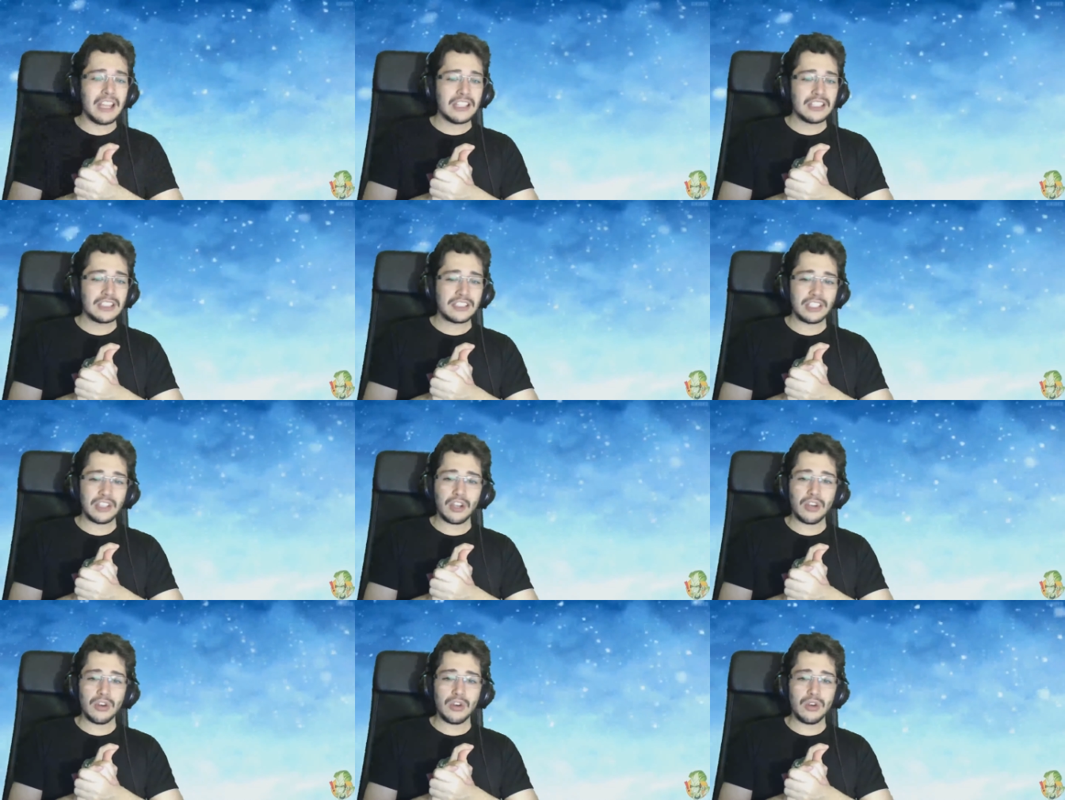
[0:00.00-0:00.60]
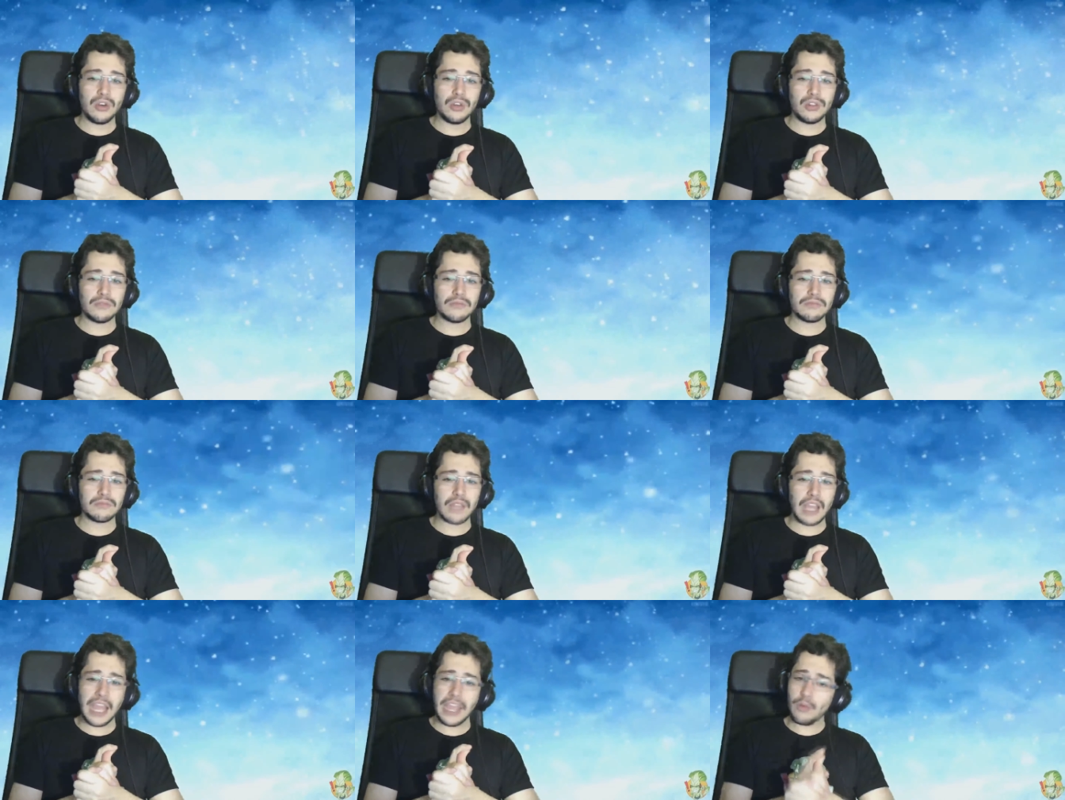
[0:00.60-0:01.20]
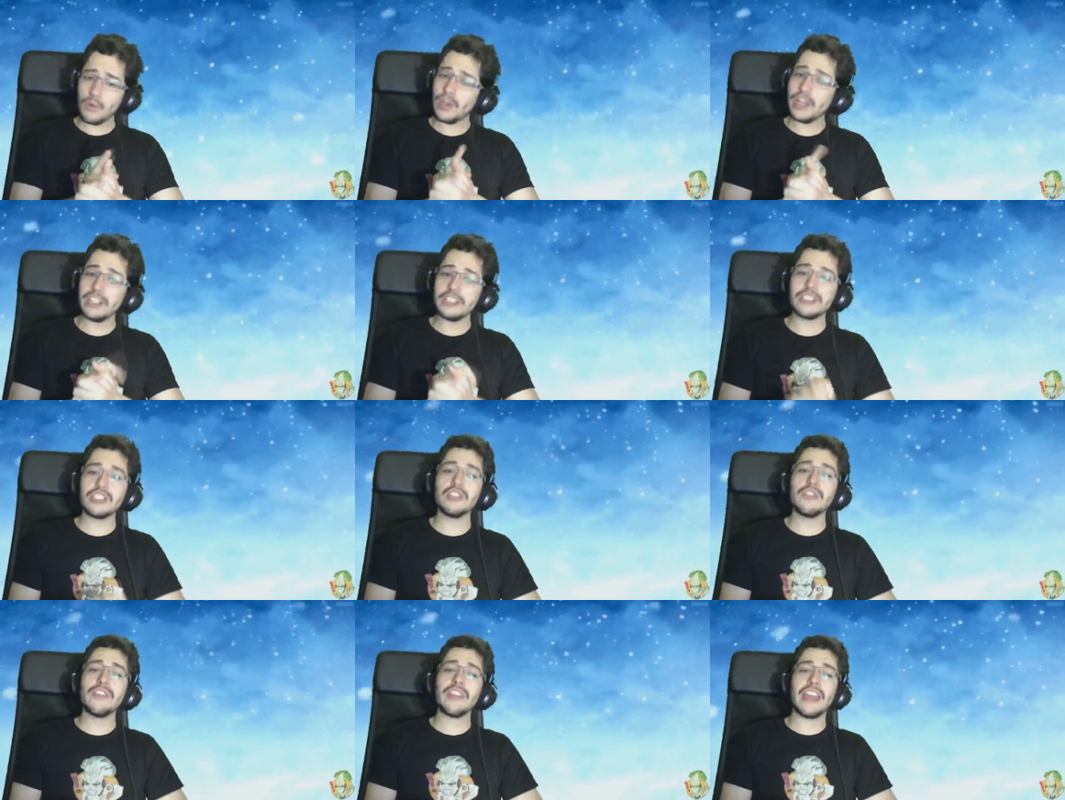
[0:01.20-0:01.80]
So I will
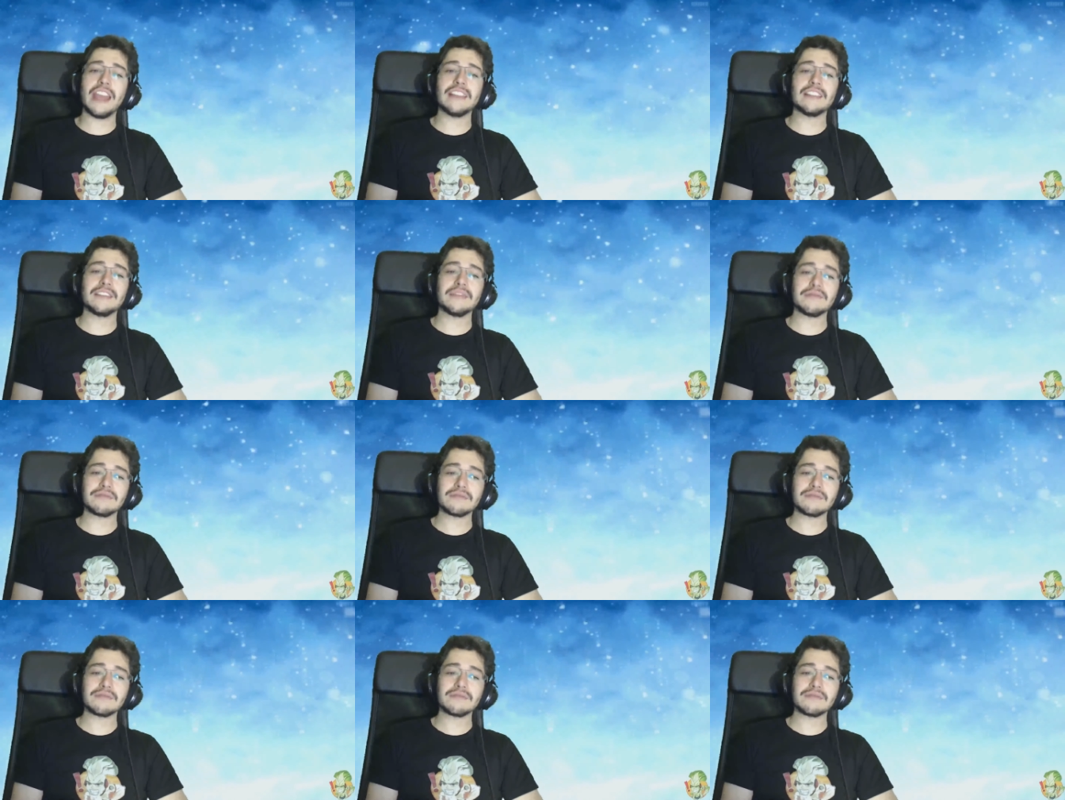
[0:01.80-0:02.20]
do that.